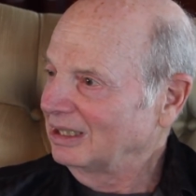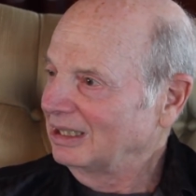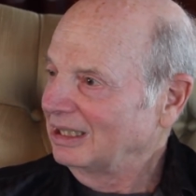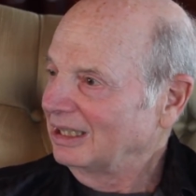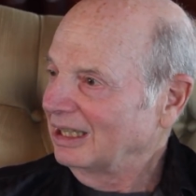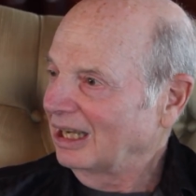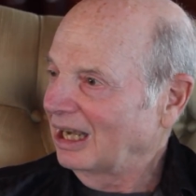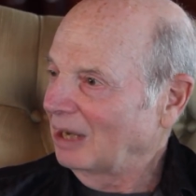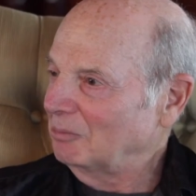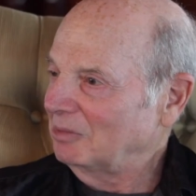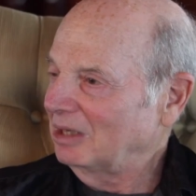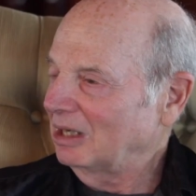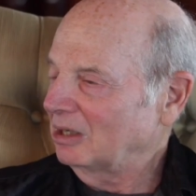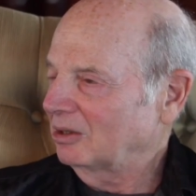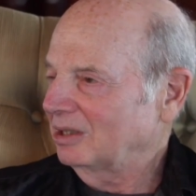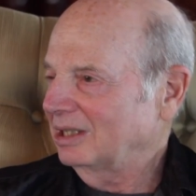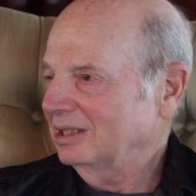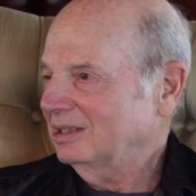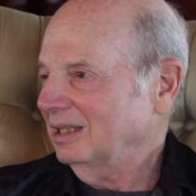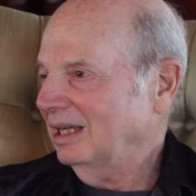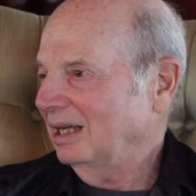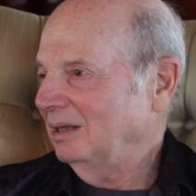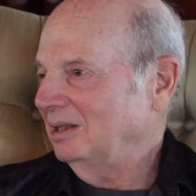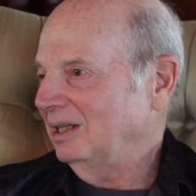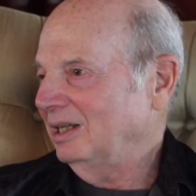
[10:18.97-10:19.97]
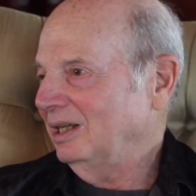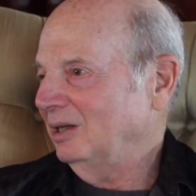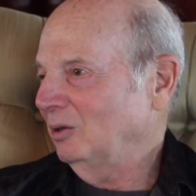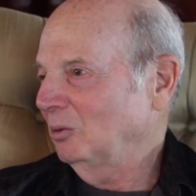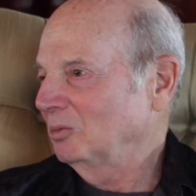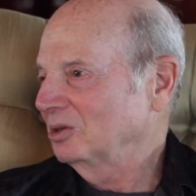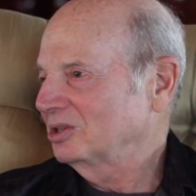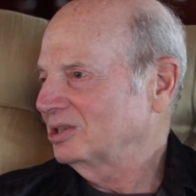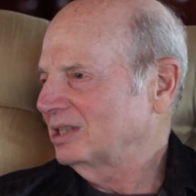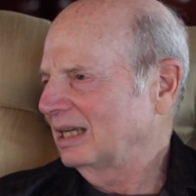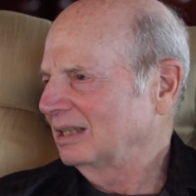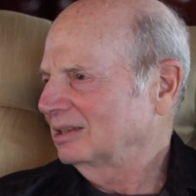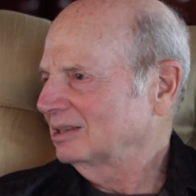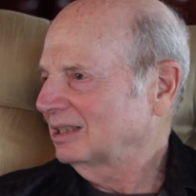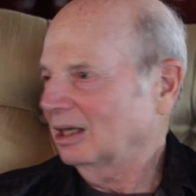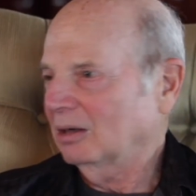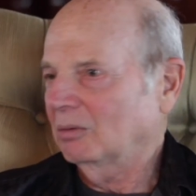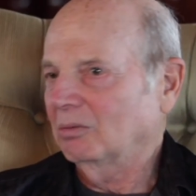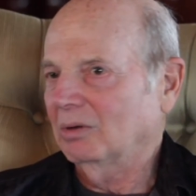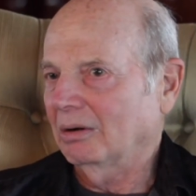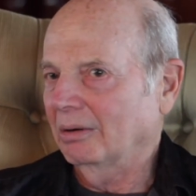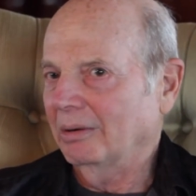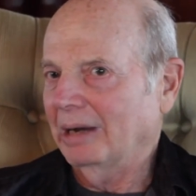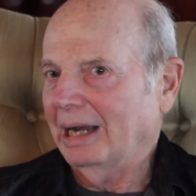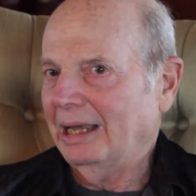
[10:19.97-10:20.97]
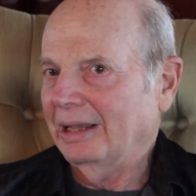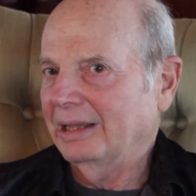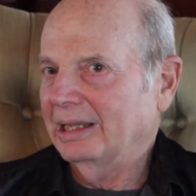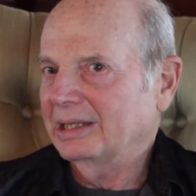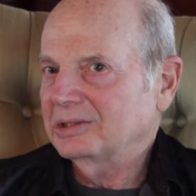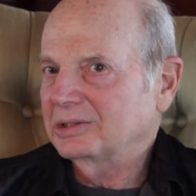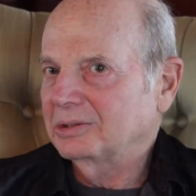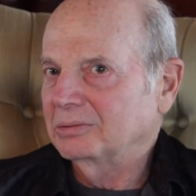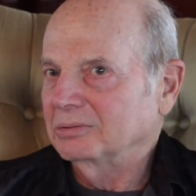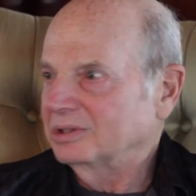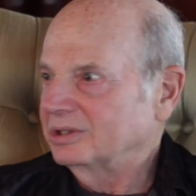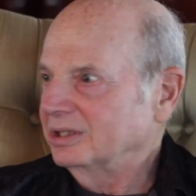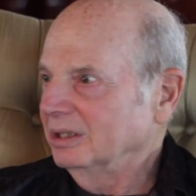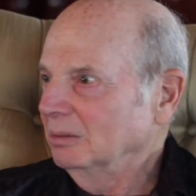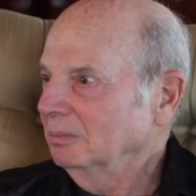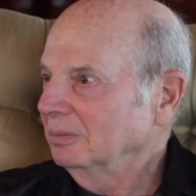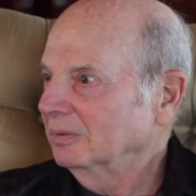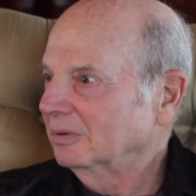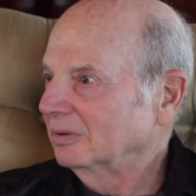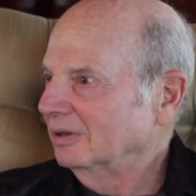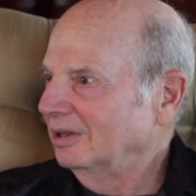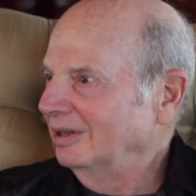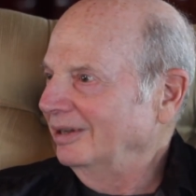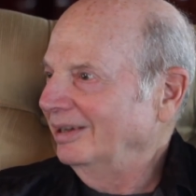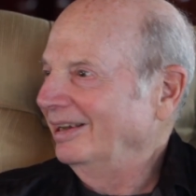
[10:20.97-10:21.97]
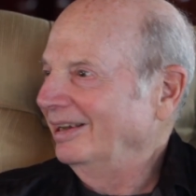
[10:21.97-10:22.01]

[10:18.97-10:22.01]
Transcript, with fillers: Mm. I mean, it almost sounds like, well, wow, that's too simple.